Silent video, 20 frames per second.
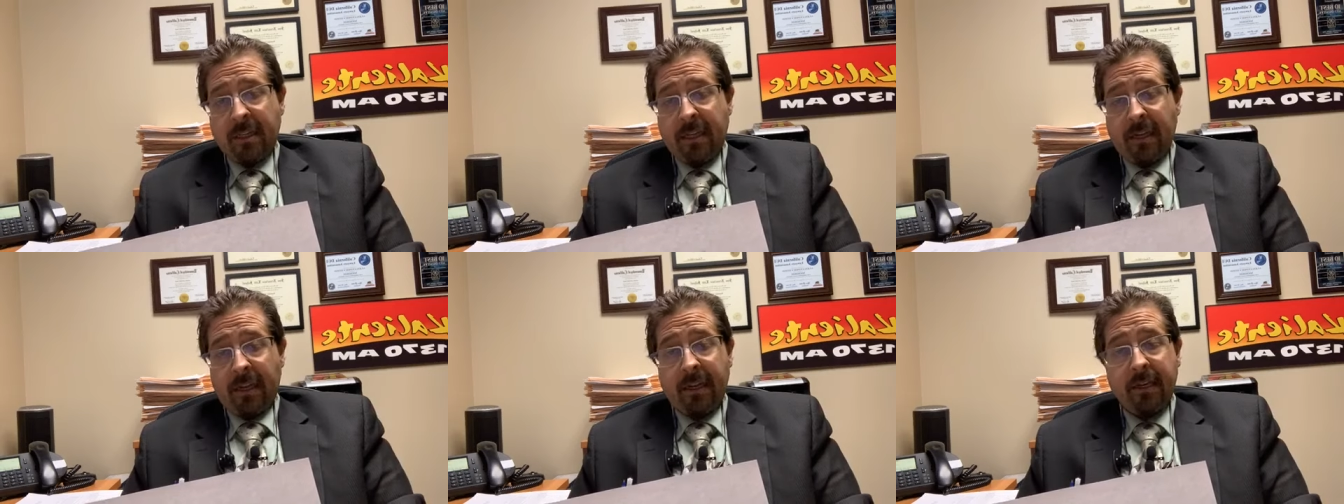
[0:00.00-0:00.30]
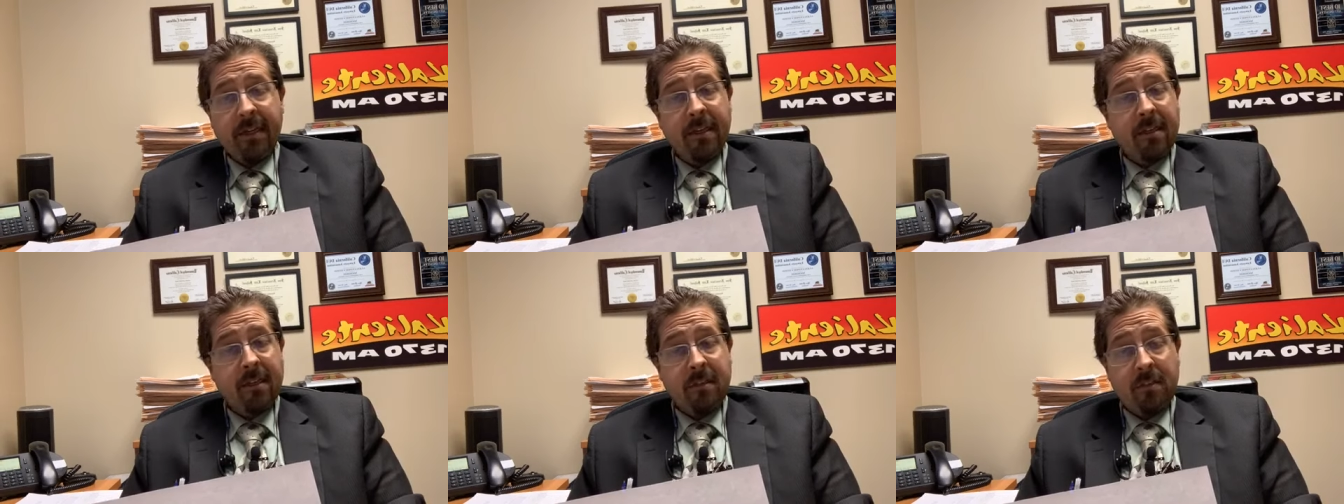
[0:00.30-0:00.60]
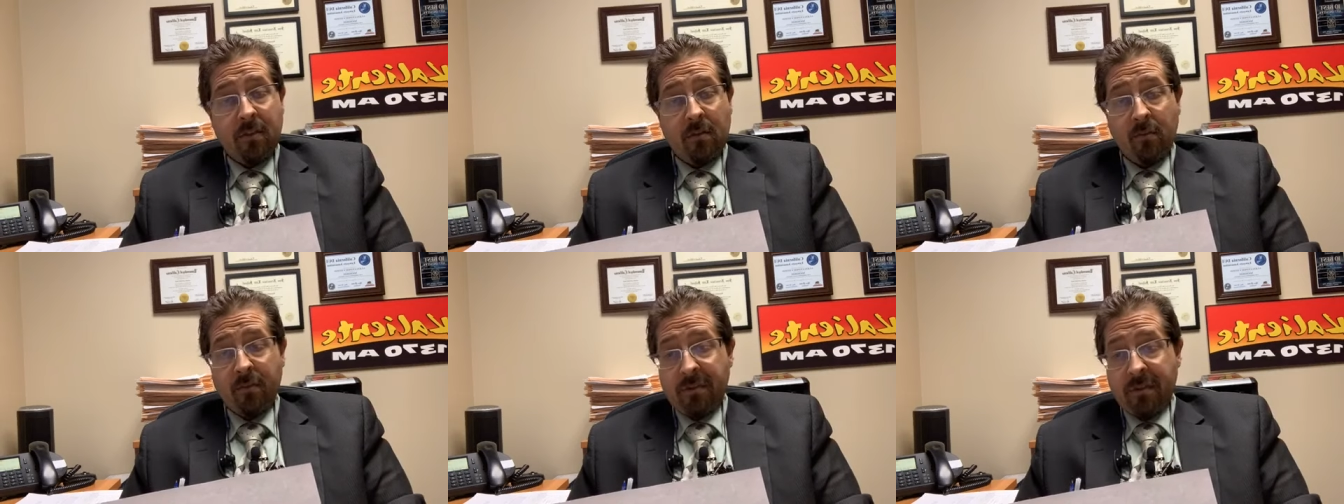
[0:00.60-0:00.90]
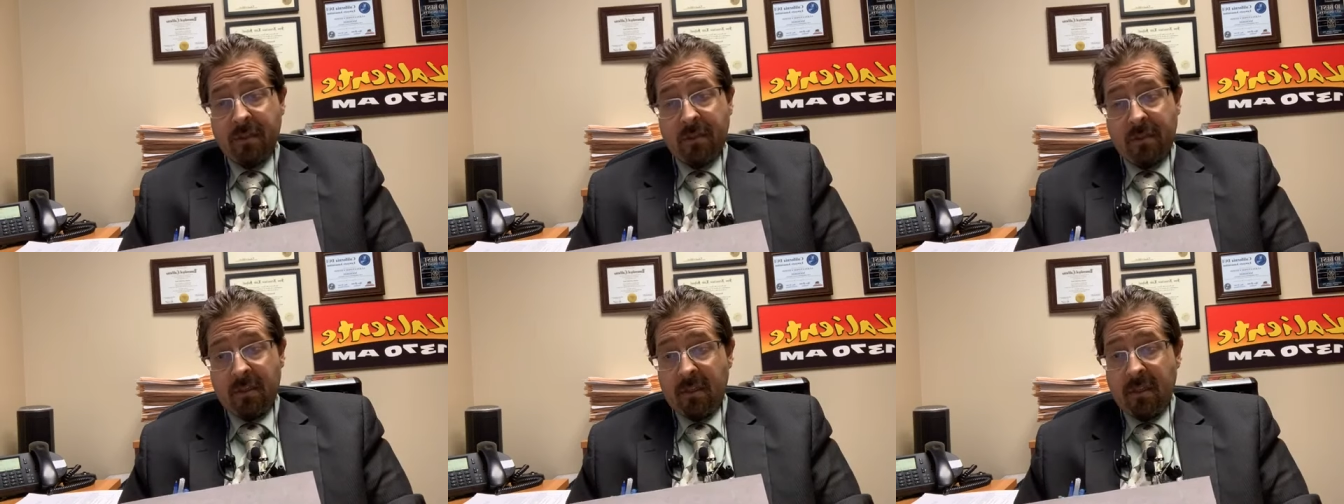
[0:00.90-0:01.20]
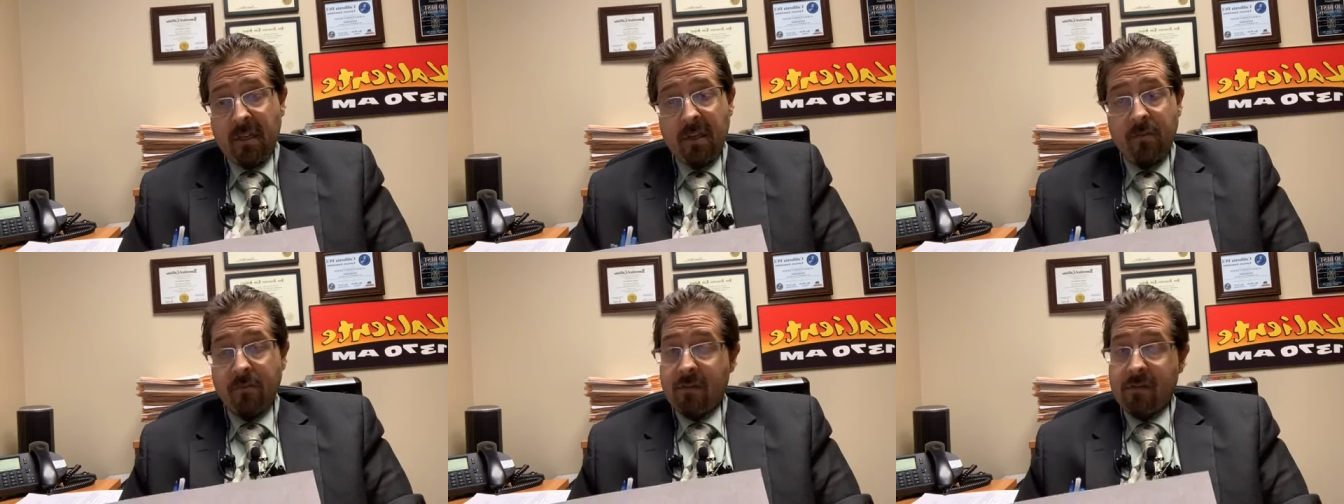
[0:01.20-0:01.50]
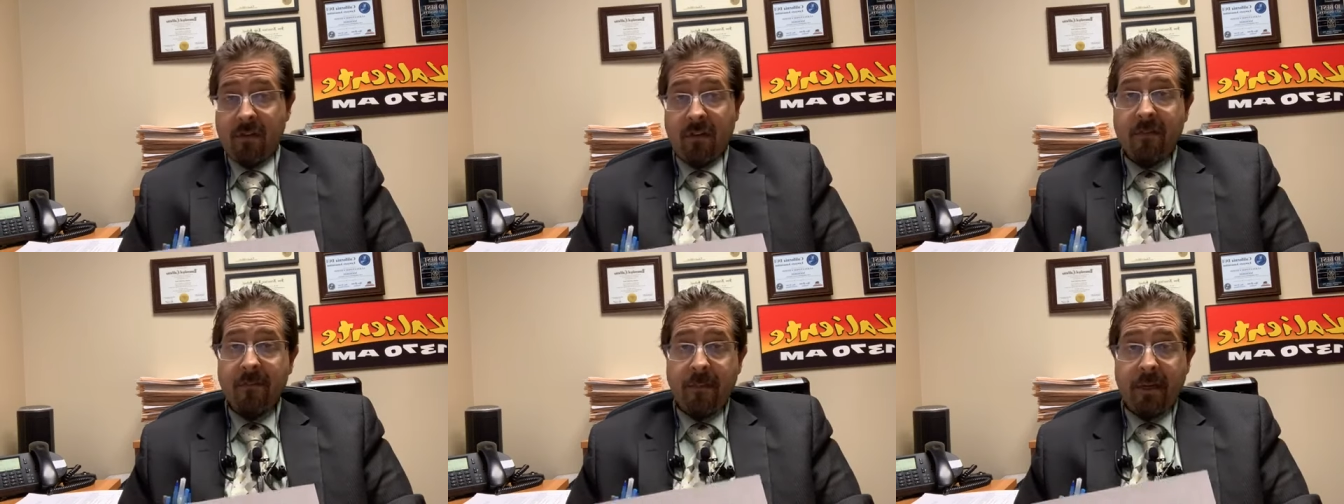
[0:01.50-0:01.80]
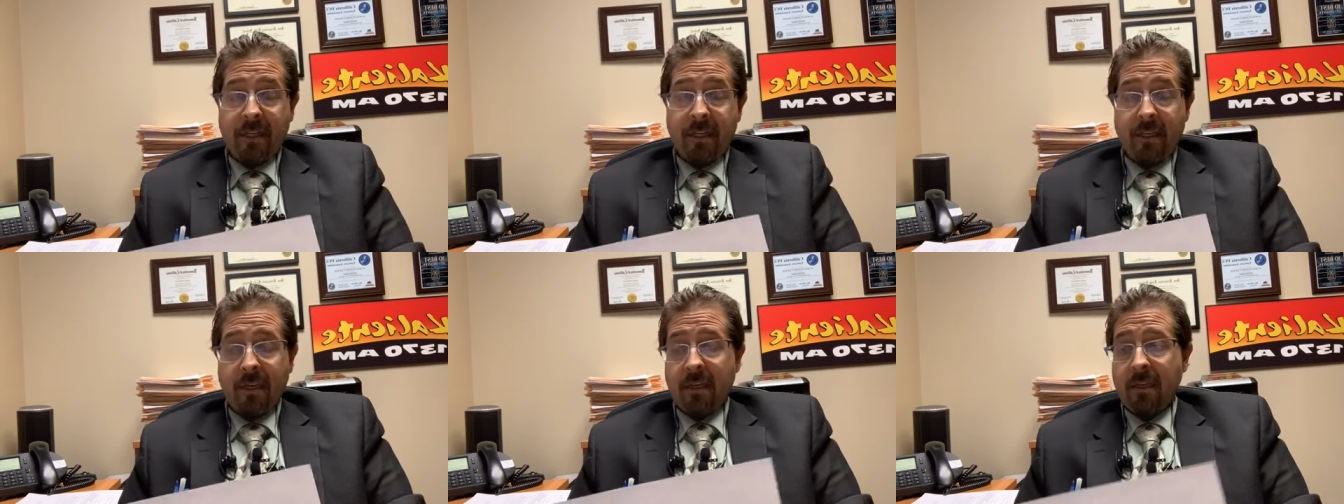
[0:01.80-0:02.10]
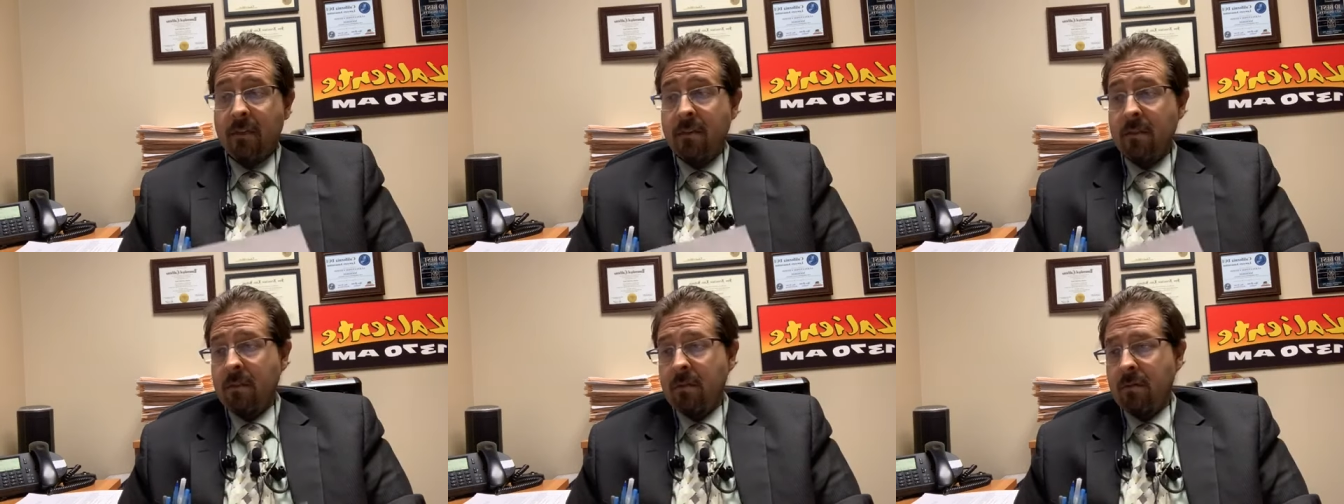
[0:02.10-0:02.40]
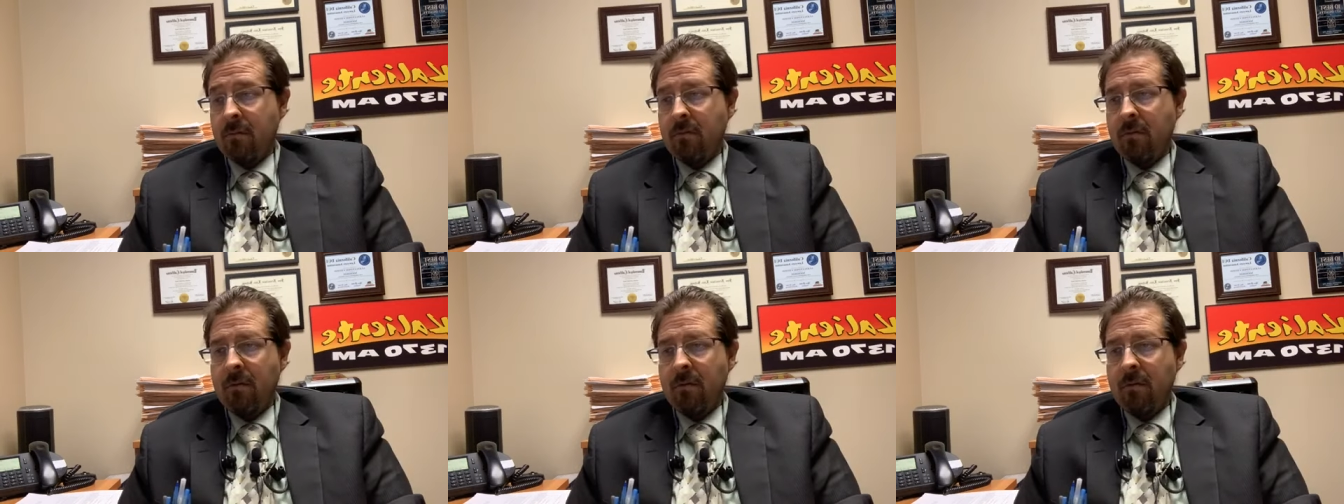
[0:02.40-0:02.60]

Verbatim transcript: Can I cut a deal with the DA to resolve my case?